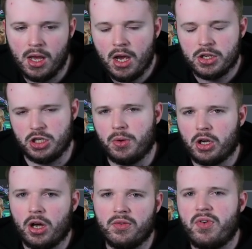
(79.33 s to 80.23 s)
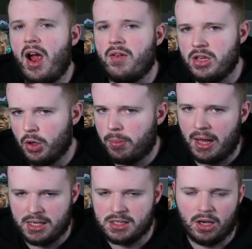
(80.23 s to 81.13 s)
So you want to kind of vary your play
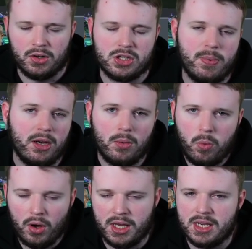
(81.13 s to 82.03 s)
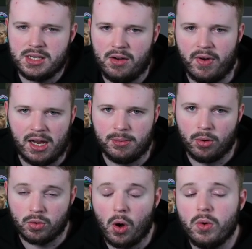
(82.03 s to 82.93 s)
styles depending on what is available.
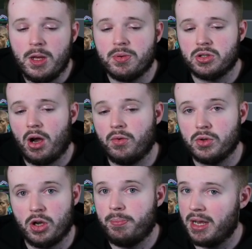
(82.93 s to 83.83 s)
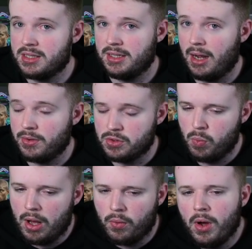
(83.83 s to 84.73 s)
Goalkeepers are also better now as
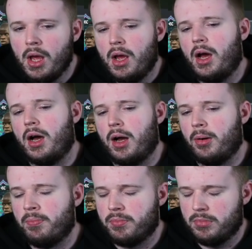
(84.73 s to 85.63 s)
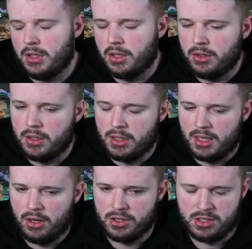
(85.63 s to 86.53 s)
well. They
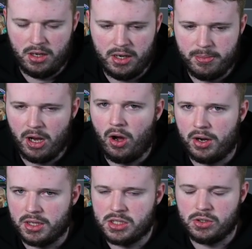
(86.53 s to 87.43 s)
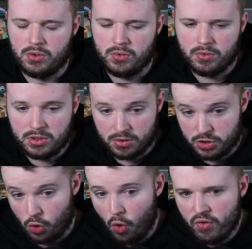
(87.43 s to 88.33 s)
are certainly a bit harder to
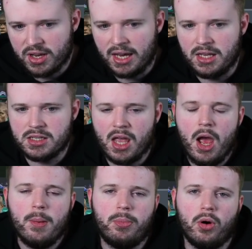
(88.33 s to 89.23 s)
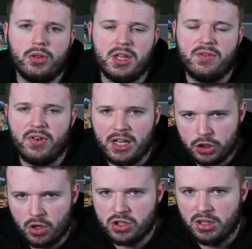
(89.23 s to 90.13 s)
score against, but the finesse
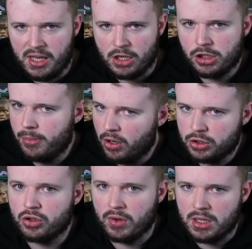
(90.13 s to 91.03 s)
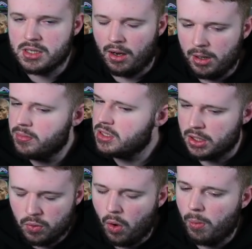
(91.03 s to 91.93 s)
shots on the edge of the box, screen time,
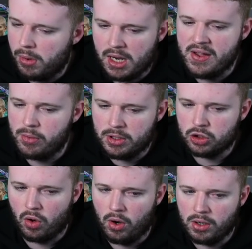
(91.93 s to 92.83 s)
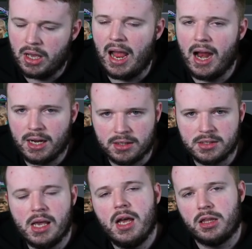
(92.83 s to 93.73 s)
still unbelievably strong, and
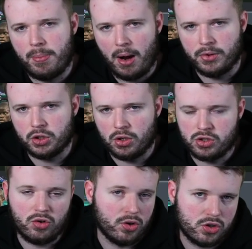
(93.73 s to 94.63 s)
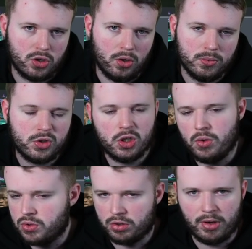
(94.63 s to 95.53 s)
the power shots across goal. 2
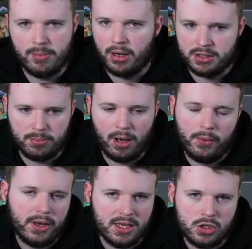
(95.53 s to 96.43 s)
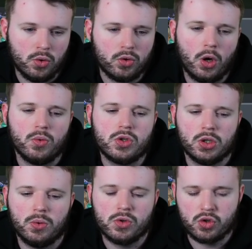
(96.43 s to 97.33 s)
to 3 bars of power is your go-to
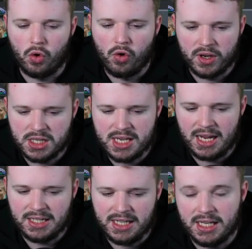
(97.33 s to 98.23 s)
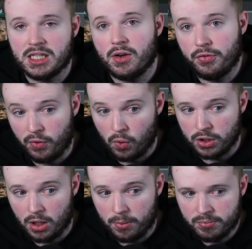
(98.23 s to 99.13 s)
scoring techniques for
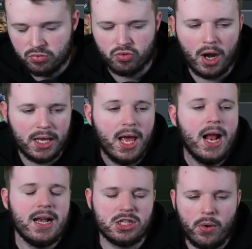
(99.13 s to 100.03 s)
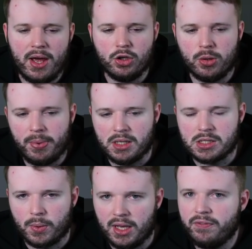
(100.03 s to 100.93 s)
you, right? Let's go ahead and jump into
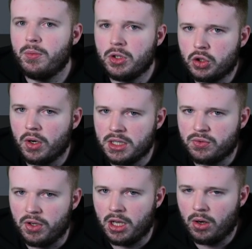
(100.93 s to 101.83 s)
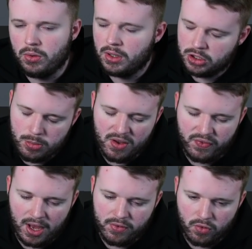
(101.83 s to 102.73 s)
it. If you enjoyed this video, do me a
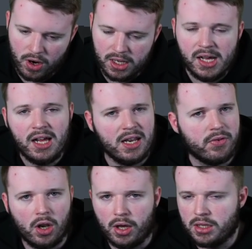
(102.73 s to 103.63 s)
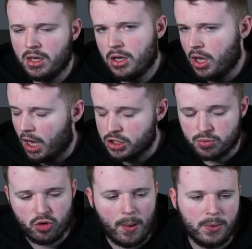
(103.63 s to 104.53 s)
favor, right? Leave a like,
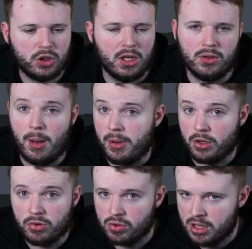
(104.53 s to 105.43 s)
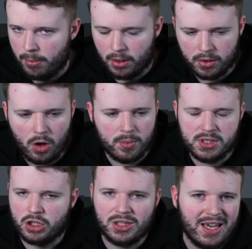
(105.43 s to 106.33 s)
subscribe to the channel. Let me know your thoughts down below in the comment
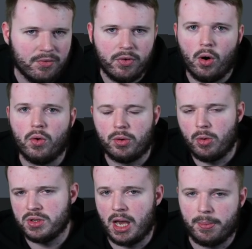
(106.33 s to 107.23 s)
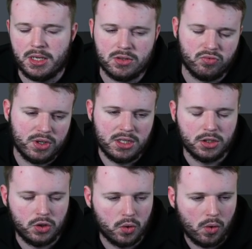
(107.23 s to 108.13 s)
section. Get involved. I'm always happy to read
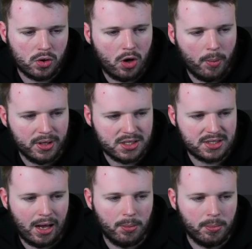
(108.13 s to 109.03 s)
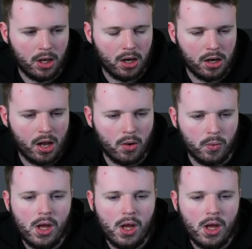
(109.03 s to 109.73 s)
your comments down below.